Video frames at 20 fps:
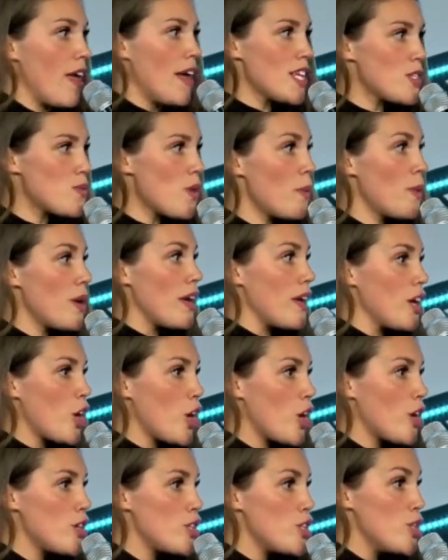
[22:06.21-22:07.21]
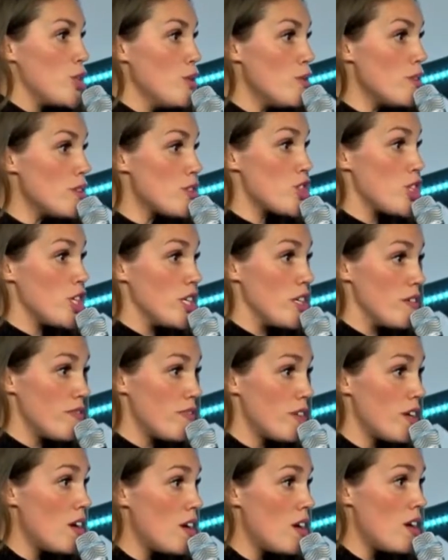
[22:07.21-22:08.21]
That's why we encourage you to serve.
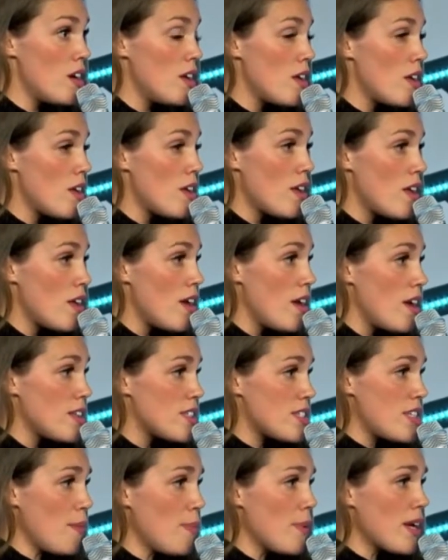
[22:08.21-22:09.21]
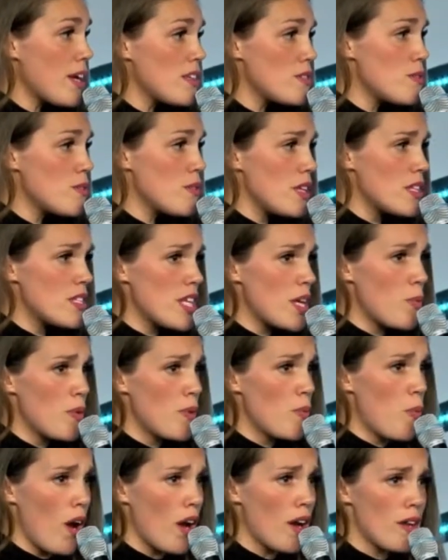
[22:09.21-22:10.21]
It's not because it's like we
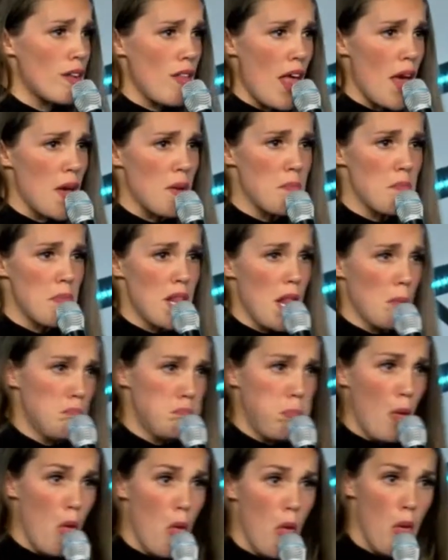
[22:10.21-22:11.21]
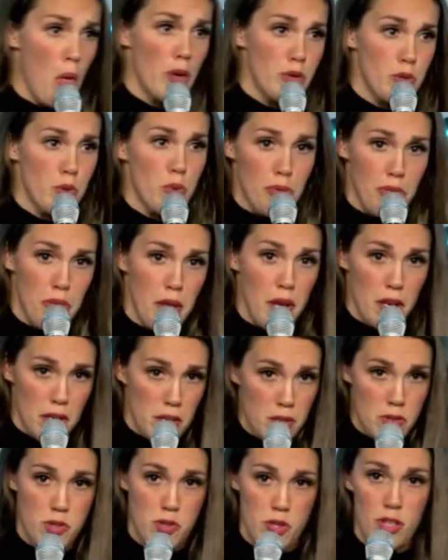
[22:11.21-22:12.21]
want to be do
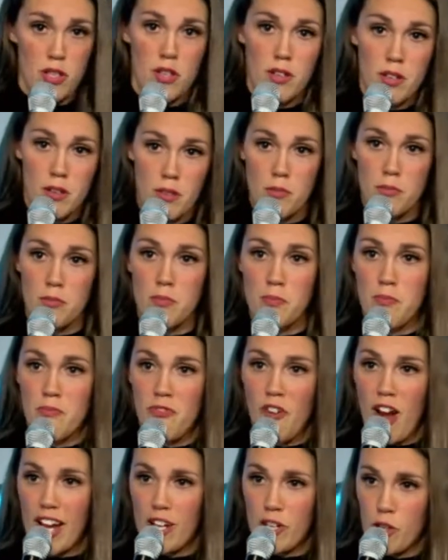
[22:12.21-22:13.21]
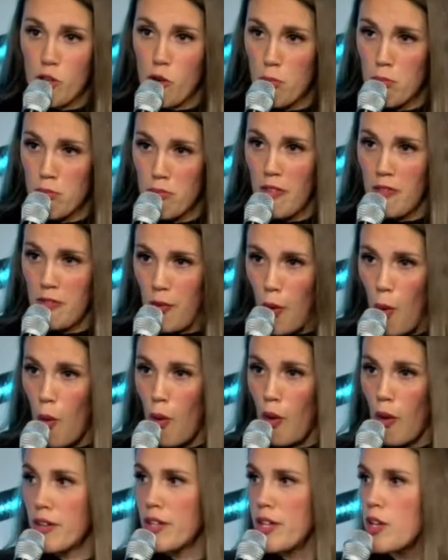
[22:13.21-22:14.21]
things, vacuum the
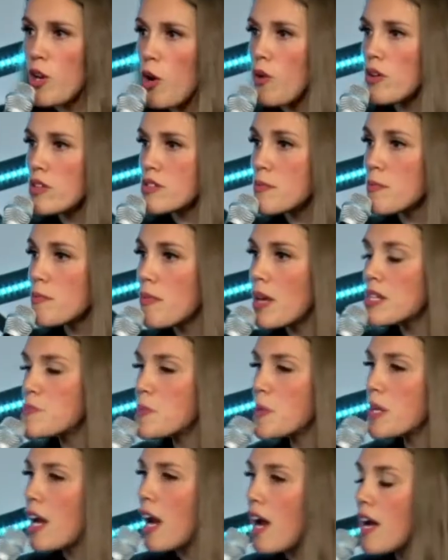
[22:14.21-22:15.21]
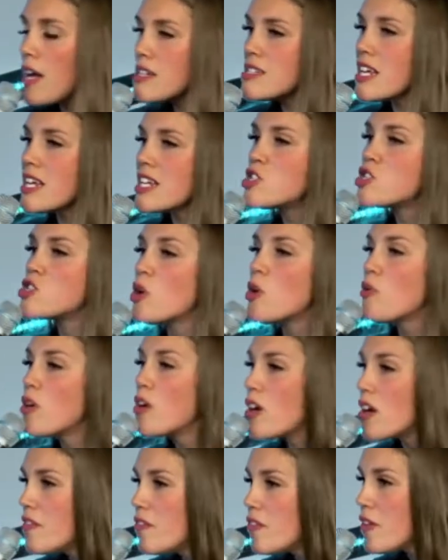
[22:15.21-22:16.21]
floor. It's because it's so
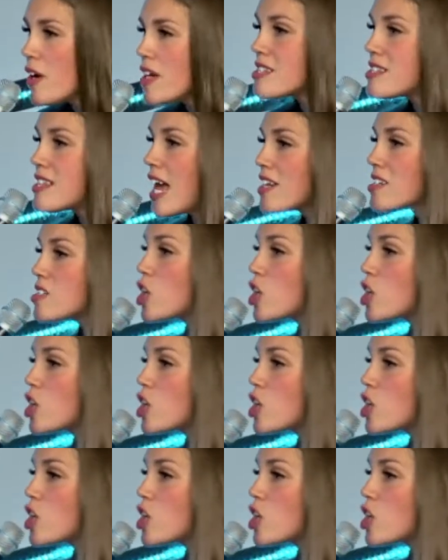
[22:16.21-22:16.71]
good for us. That is